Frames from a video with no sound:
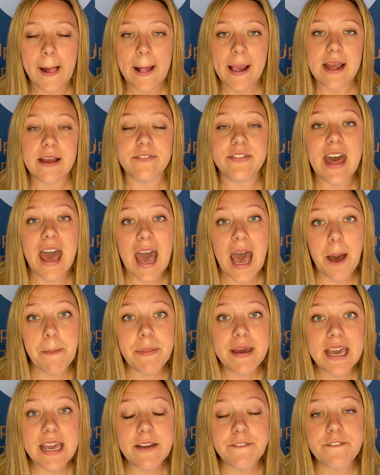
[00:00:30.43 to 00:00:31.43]
If they're
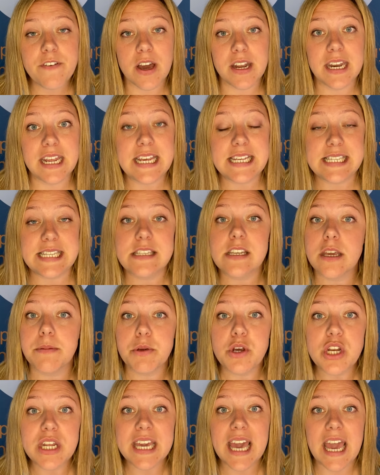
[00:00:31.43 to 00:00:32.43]
happy, find it easy to
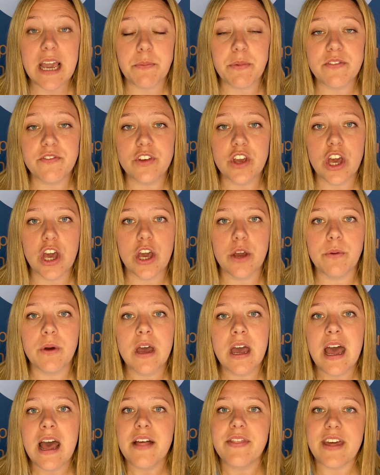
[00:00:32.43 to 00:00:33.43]
communicate with you,
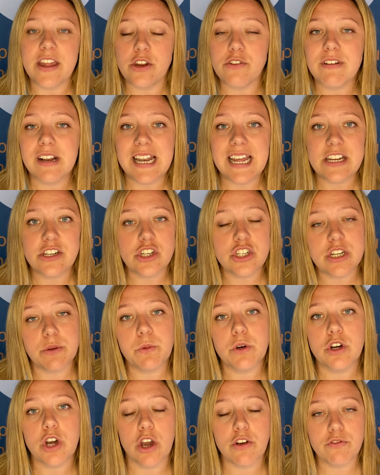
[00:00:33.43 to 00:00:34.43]
then your relationship
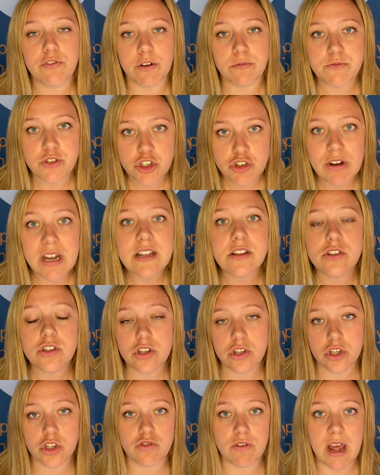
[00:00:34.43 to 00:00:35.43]
will go from strength
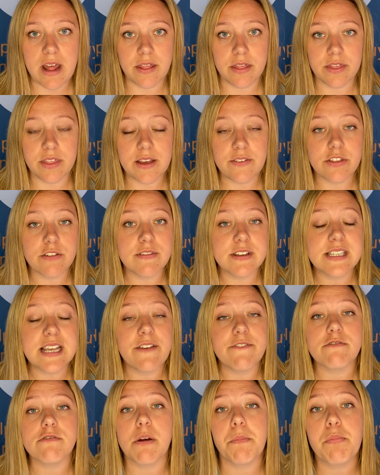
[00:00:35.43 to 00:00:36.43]
to strength. If there is
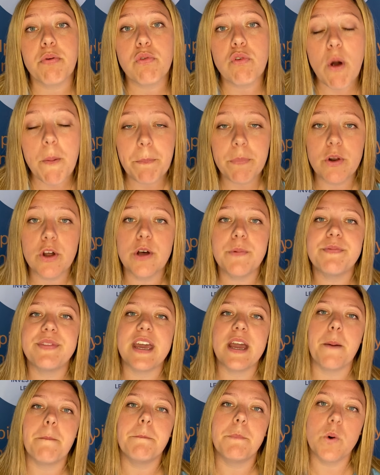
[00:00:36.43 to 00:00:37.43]
ever a problem,
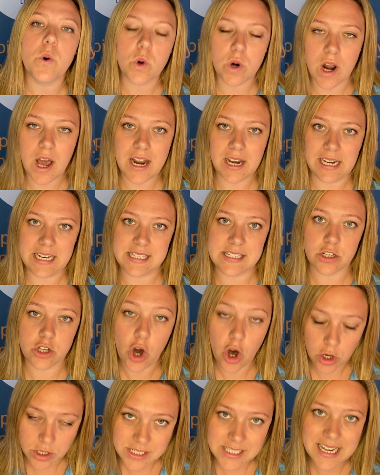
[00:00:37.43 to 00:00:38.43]
they are more likely to
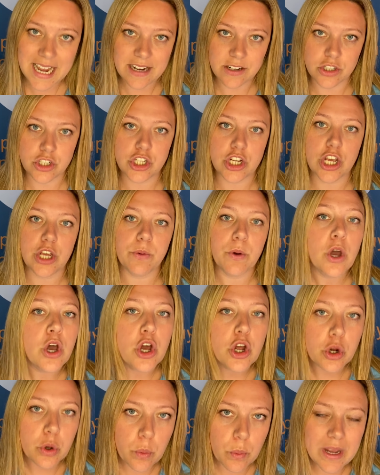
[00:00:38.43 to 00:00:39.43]
contact you
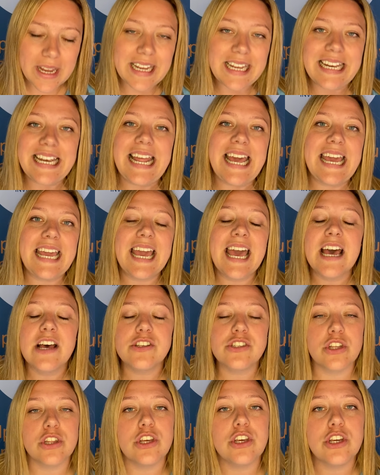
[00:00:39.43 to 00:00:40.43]
quickly
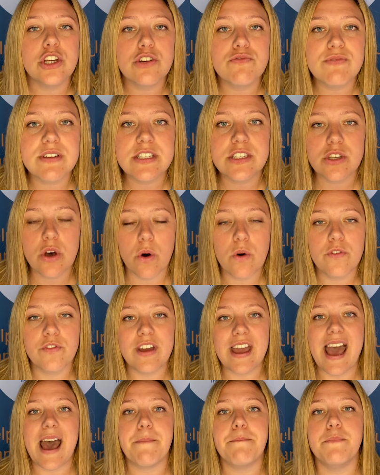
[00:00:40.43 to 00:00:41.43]
so that you can resolve
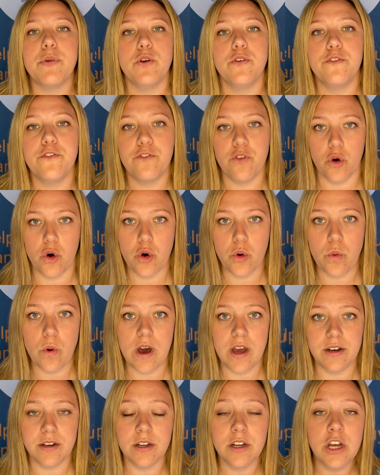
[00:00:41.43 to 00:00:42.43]
it and move
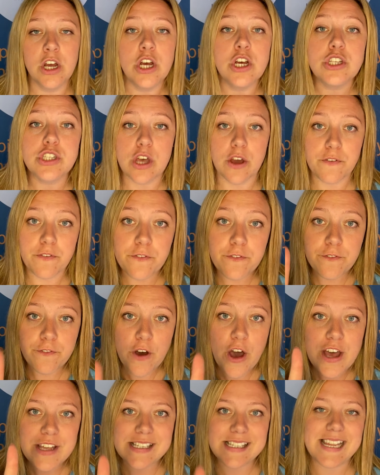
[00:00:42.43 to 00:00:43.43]
forward. So
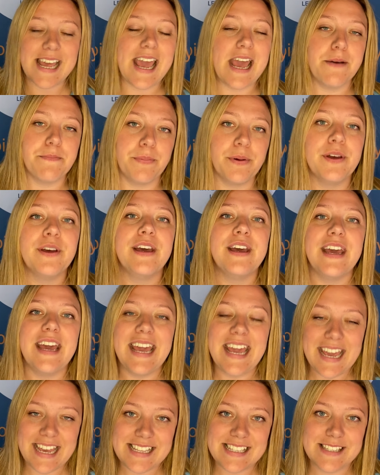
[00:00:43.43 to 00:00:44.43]
first tip
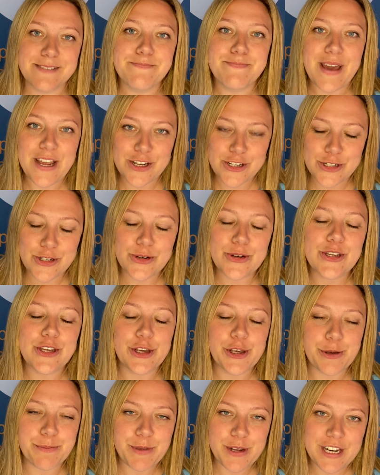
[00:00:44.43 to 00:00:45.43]
is make sure you
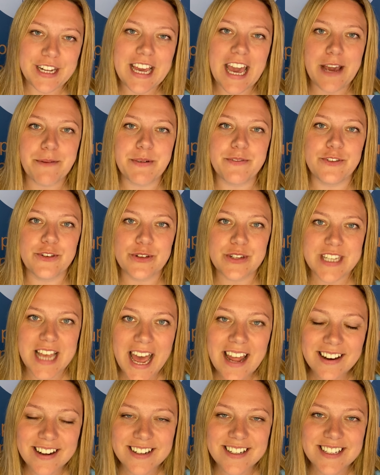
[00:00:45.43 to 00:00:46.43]
communicate with your
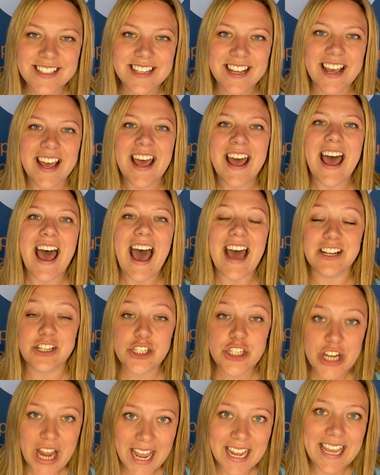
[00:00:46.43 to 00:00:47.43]
tenant and
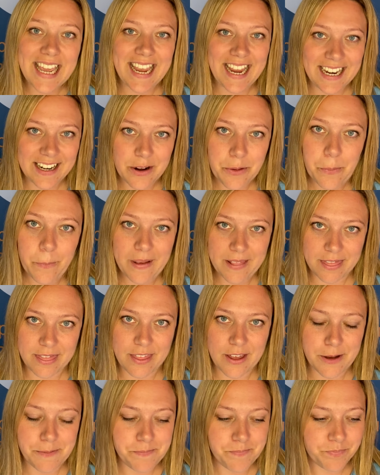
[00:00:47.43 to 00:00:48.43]
check in with
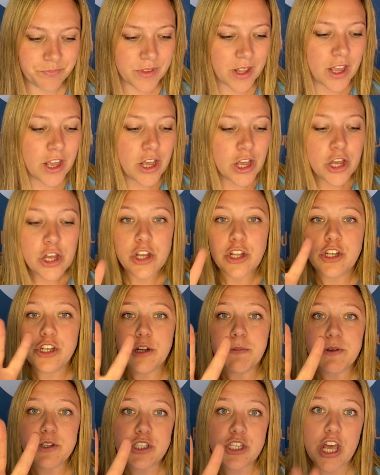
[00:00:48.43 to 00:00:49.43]
them.
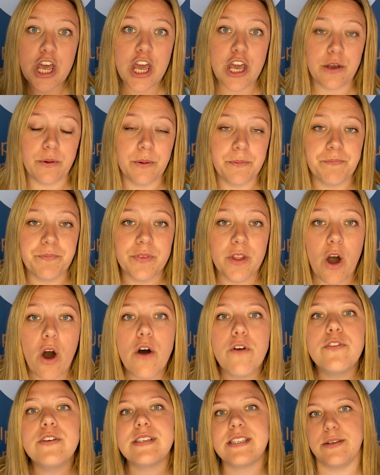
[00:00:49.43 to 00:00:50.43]
Number two,
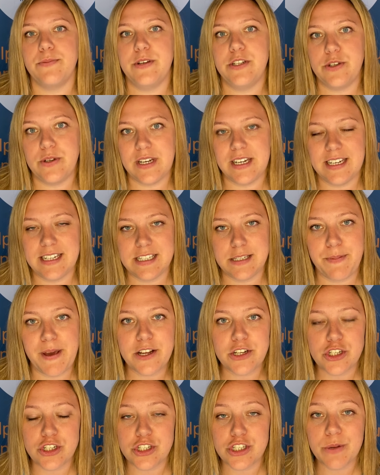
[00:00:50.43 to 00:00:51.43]
obviously we're doing an
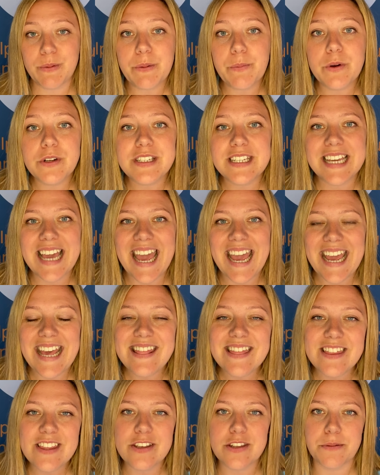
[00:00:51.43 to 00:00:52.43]
inspection, so we want to get
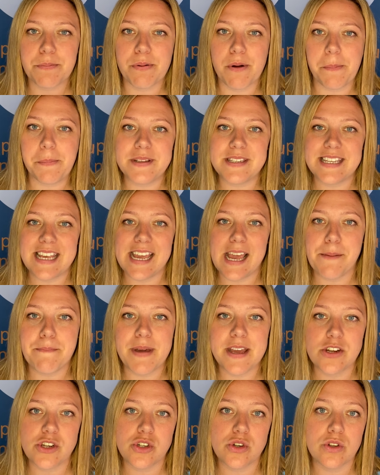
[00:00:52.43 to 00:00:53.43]
into the property and
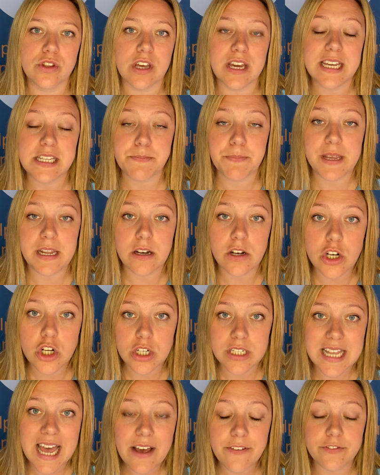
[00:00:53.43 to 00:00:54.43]
make sure that it's being
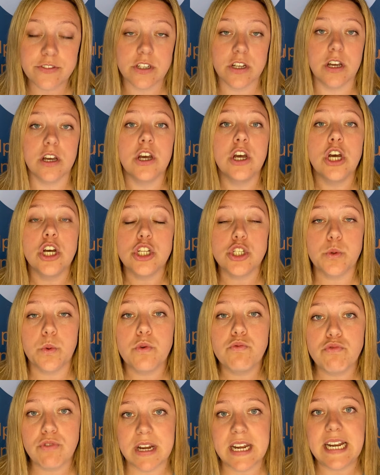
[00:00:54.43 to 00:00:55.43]
looked after to a
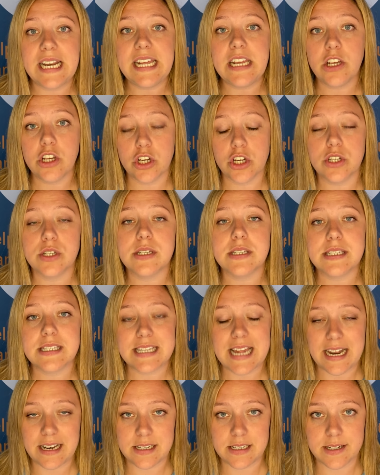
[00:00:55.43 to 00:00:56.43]
really good
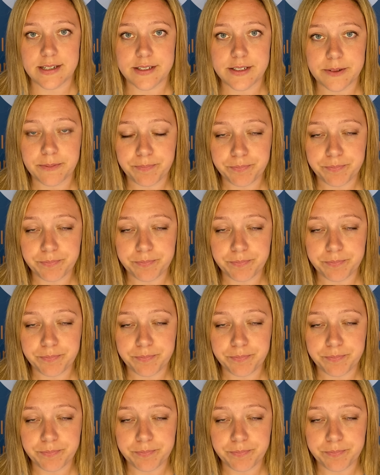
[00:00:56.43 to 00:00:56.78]
standard.